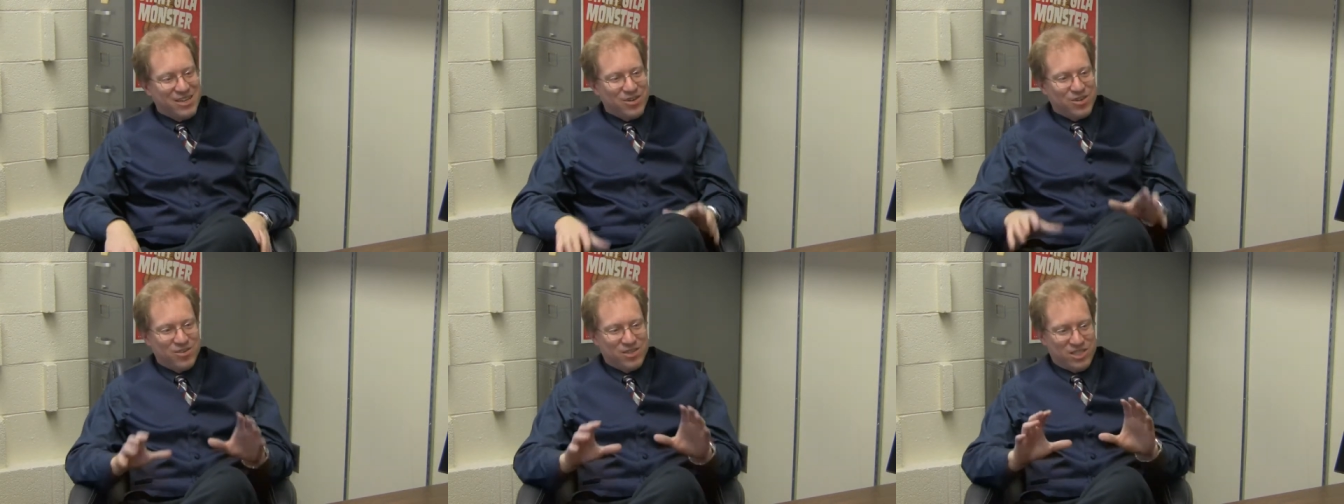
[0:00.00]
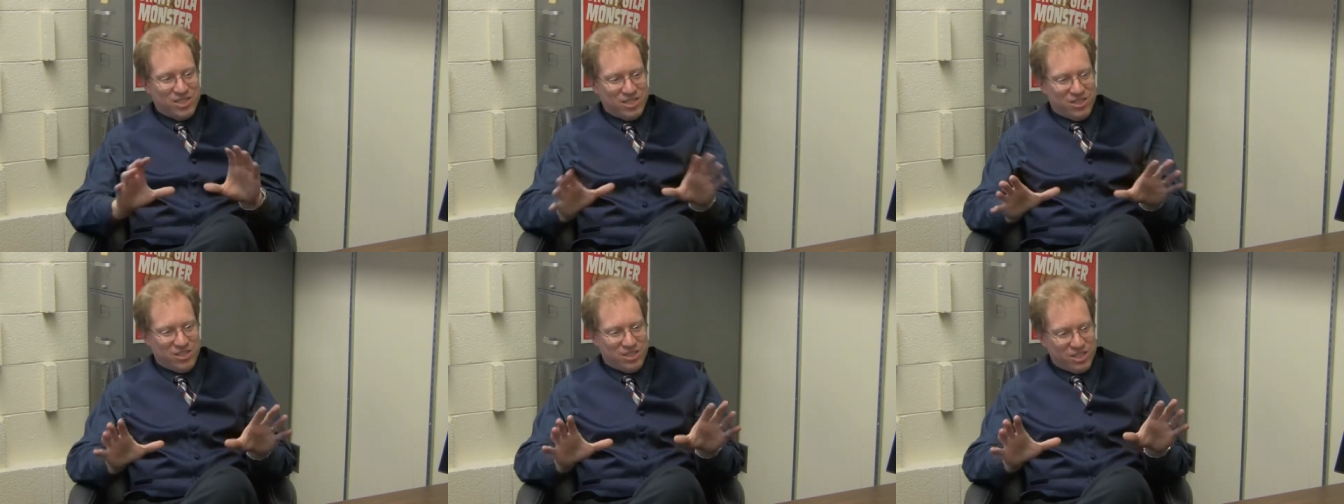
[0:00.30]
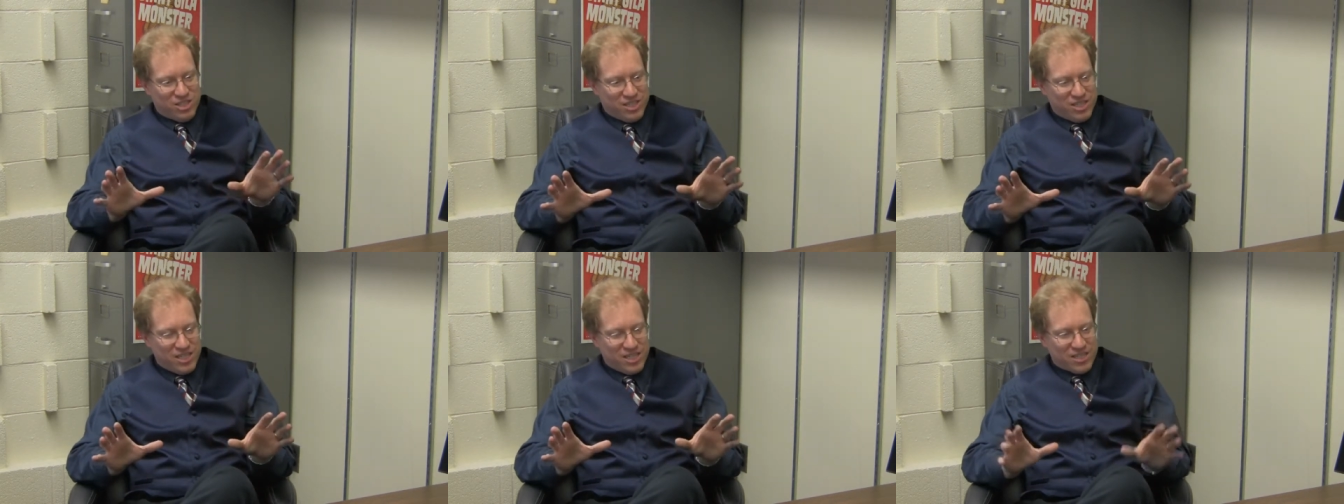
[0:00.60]
or
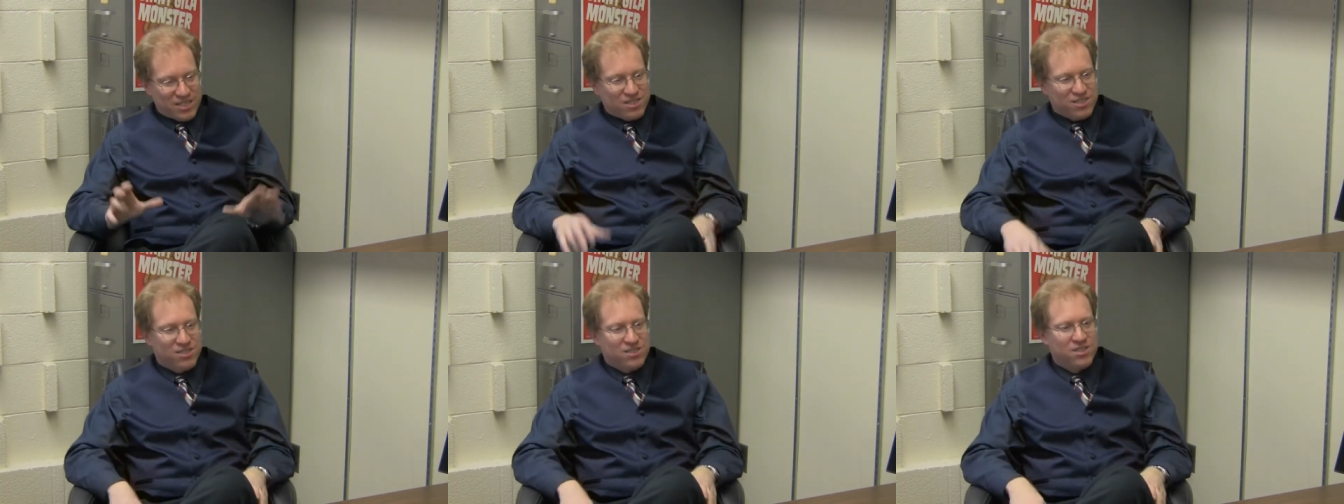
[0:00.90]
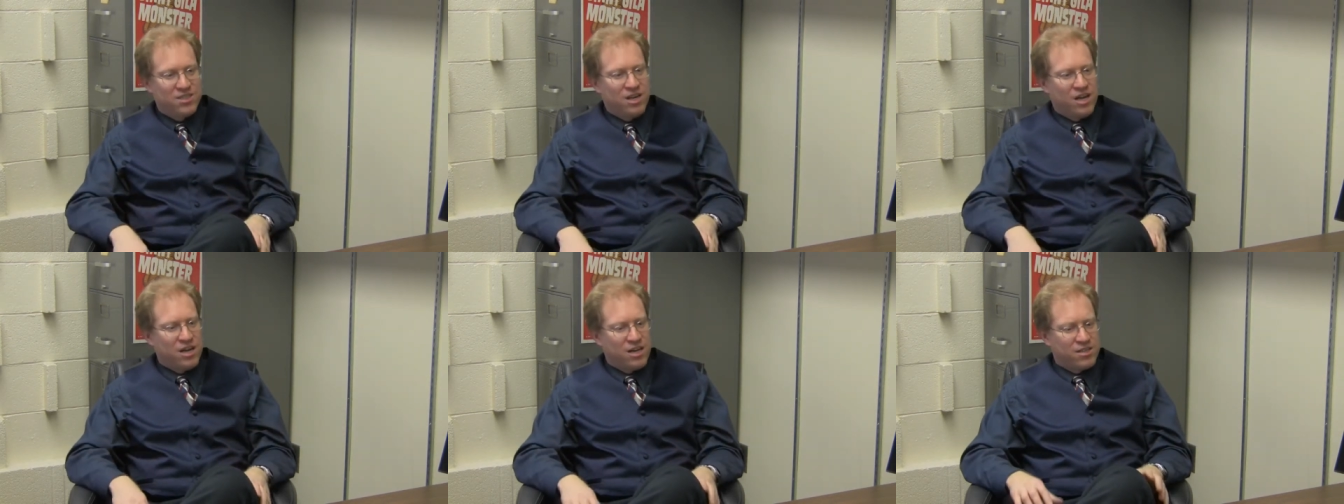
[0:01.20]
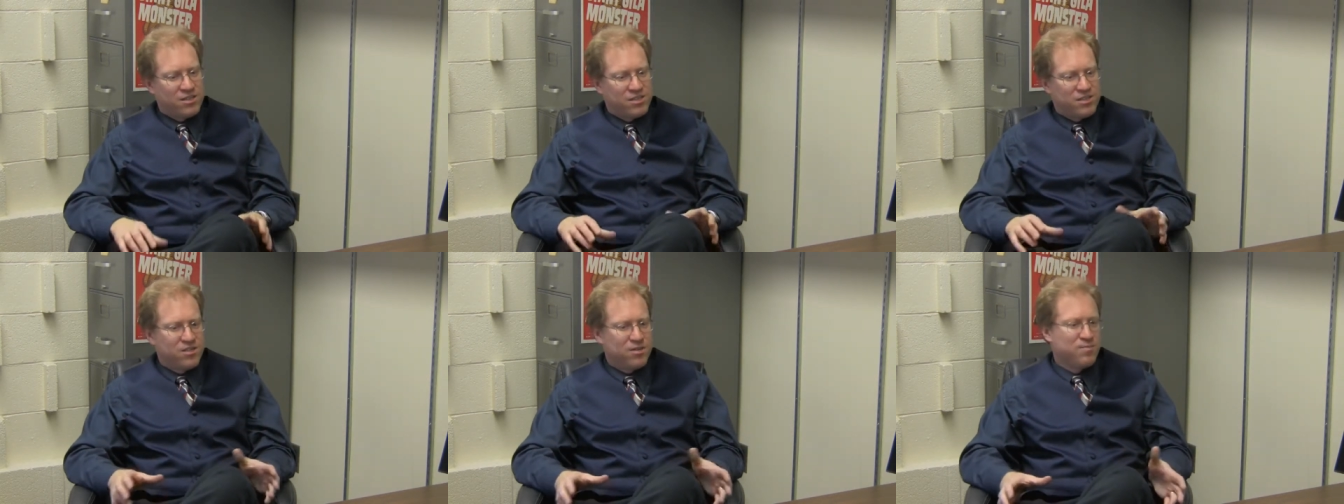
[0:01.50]
just seeing
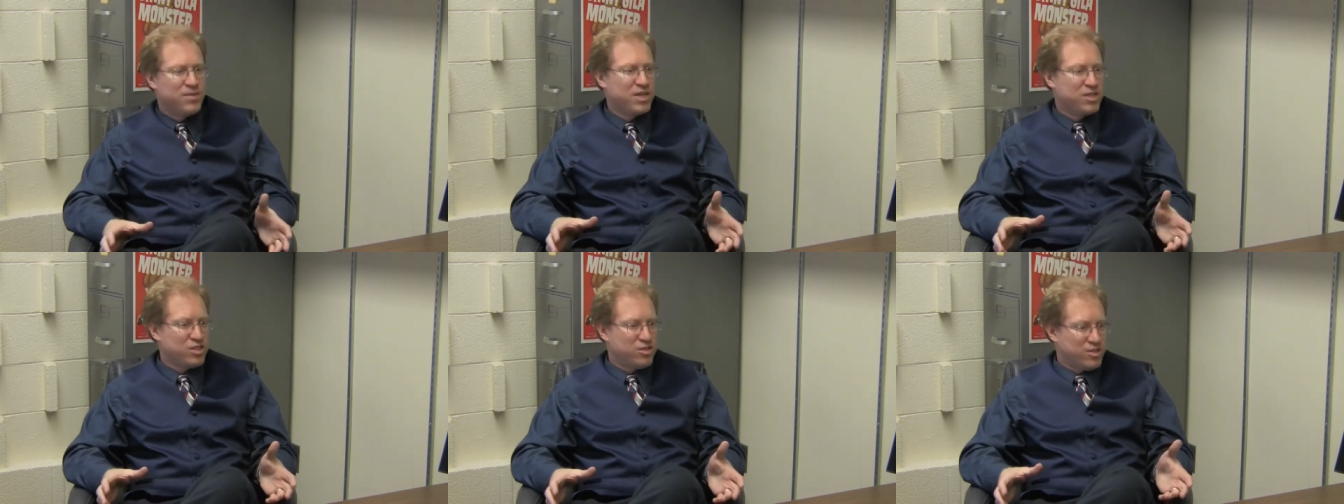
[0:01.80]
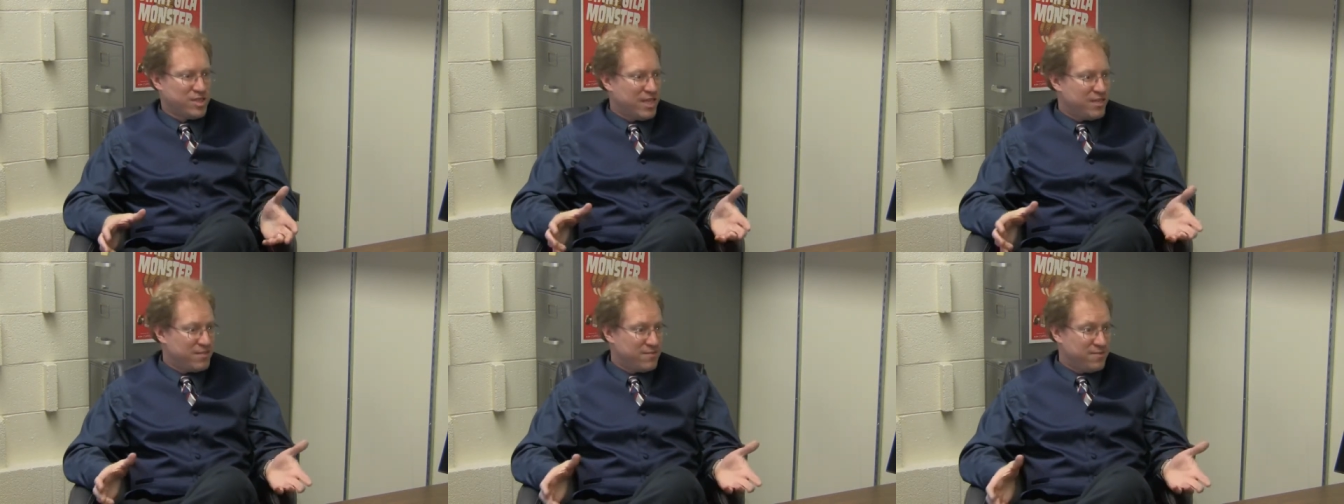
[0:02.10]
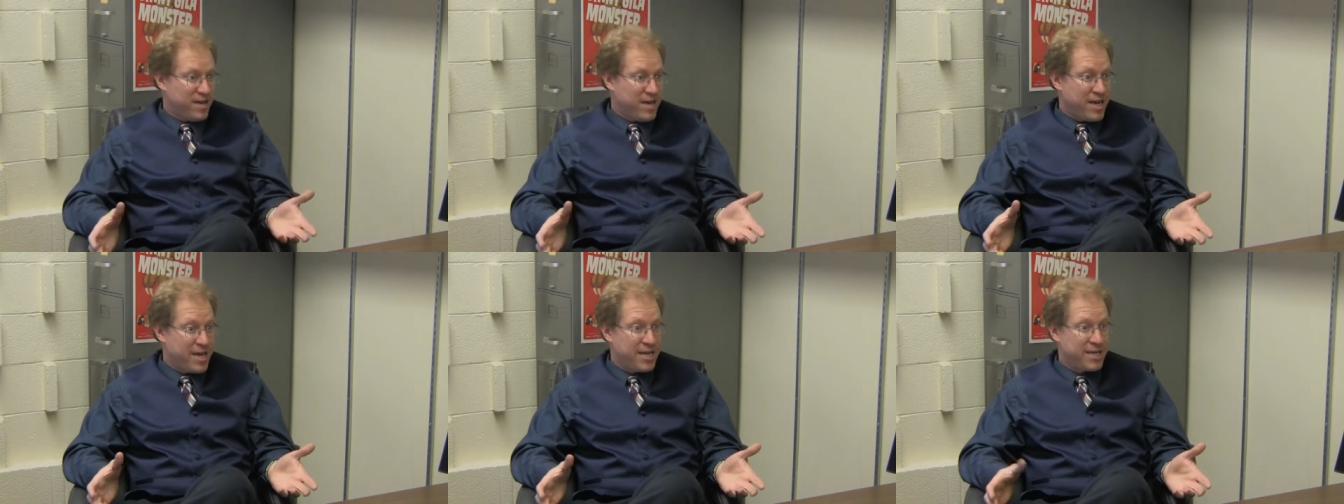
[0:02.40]
still pictures. That's
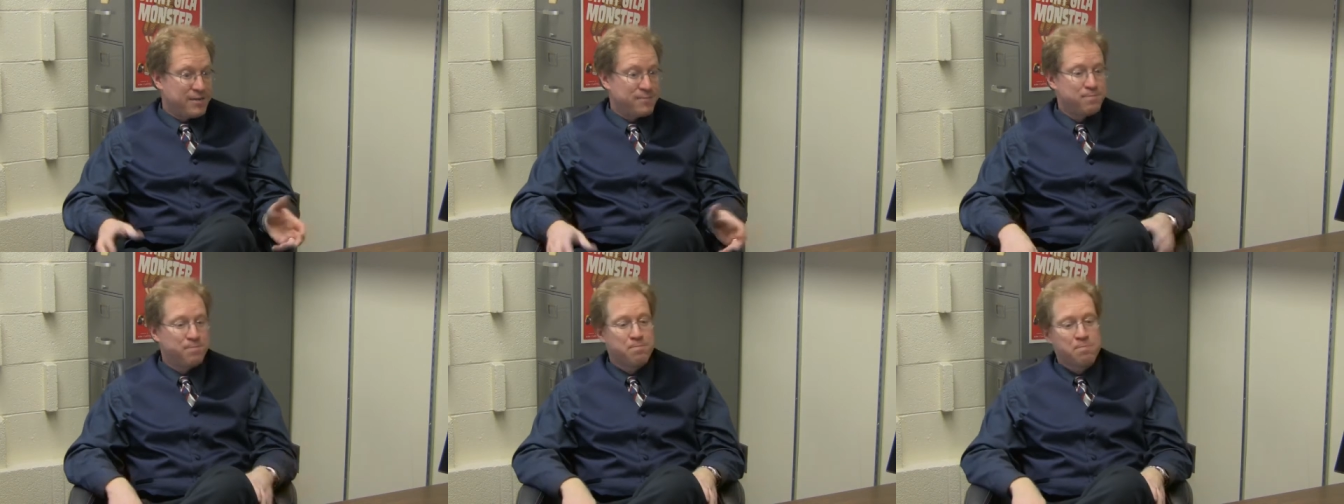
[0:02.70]
fine,